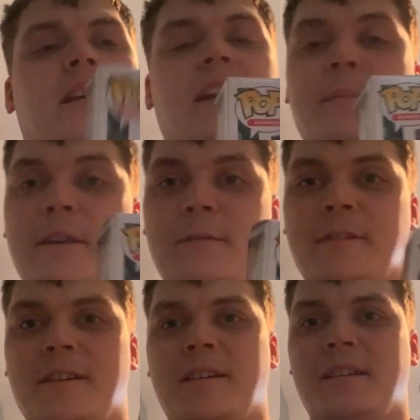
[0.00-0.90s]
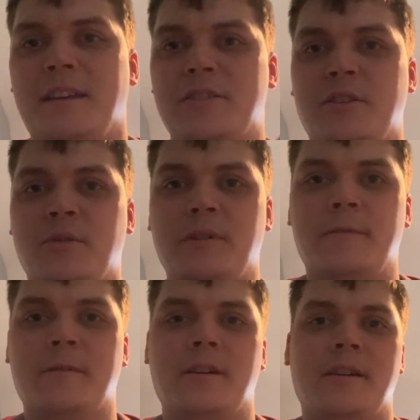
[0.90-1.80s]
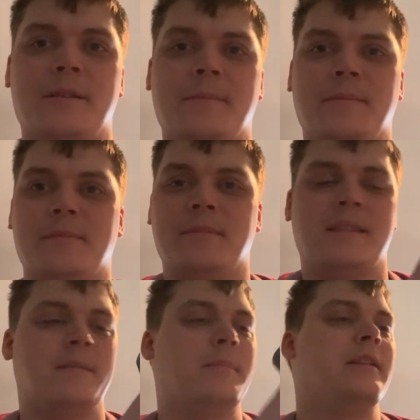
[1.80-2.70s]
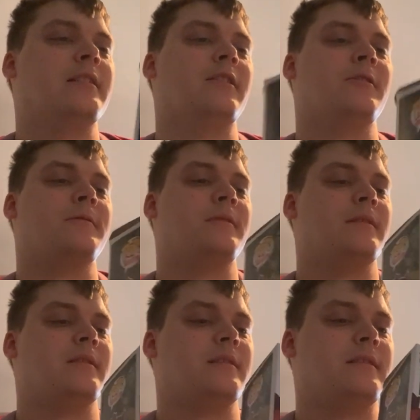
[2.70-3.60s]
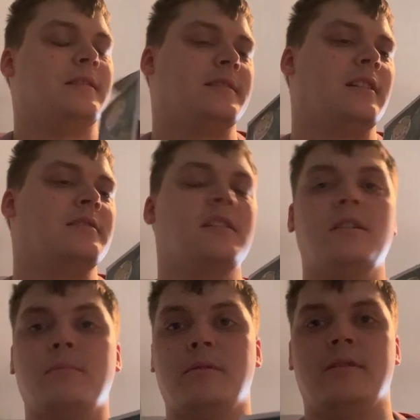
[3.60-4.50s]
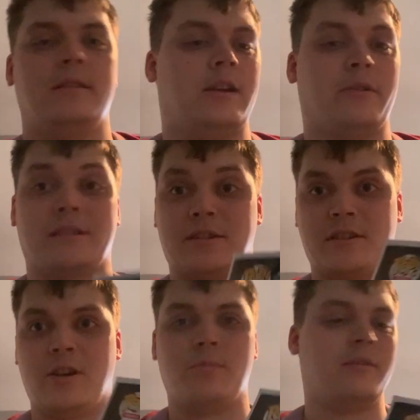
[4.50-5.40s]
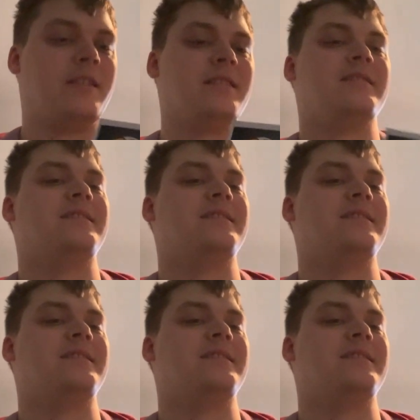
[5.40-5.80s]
I had a bit of a issue with peeling off the sellotape. Now I can actually open it.